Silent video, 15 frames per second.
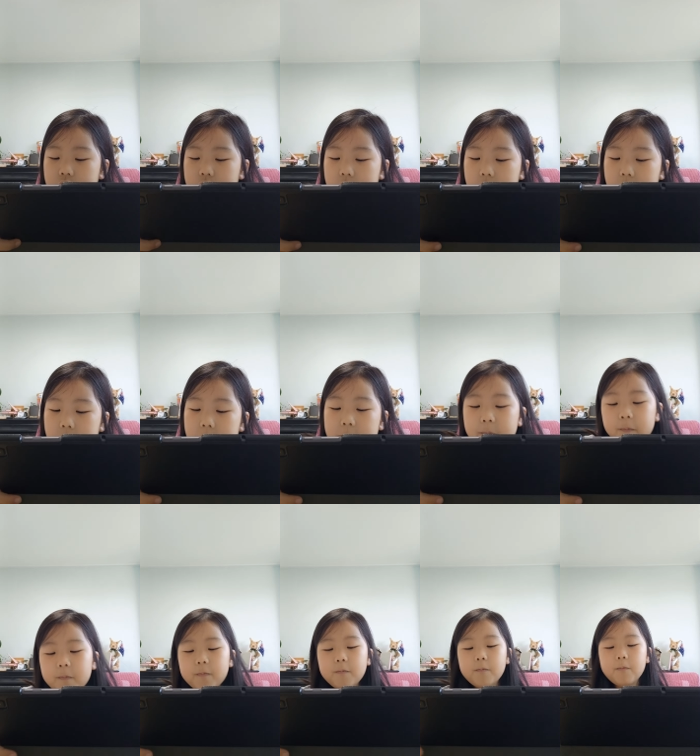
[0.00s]
to the
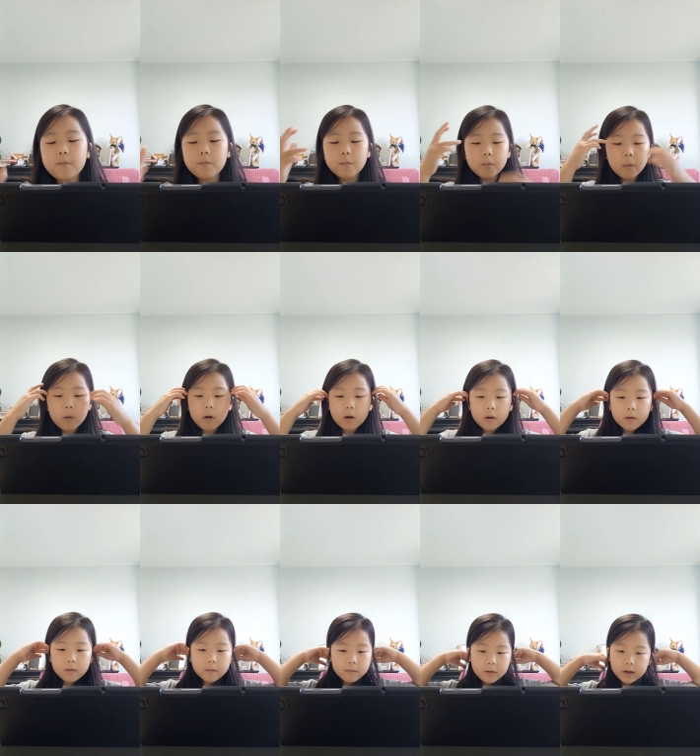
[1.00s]

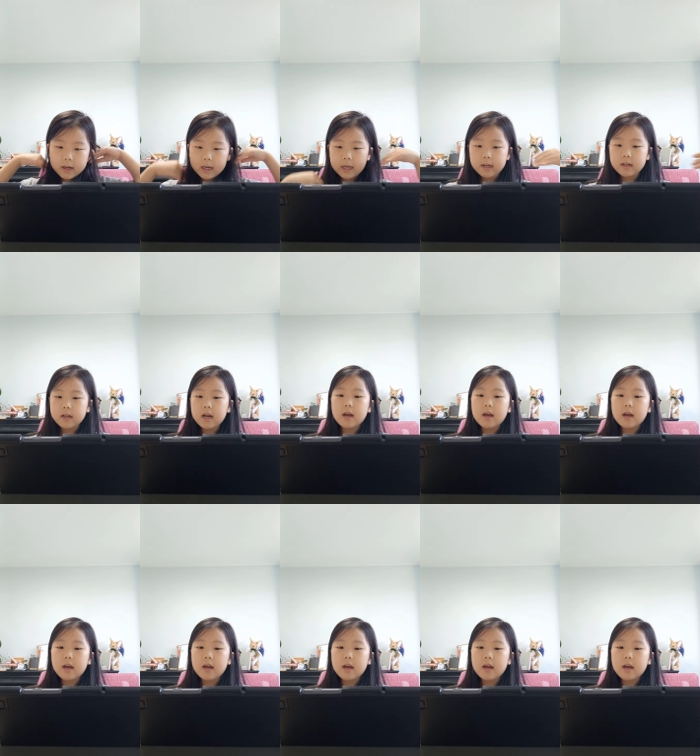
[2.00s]
bucket.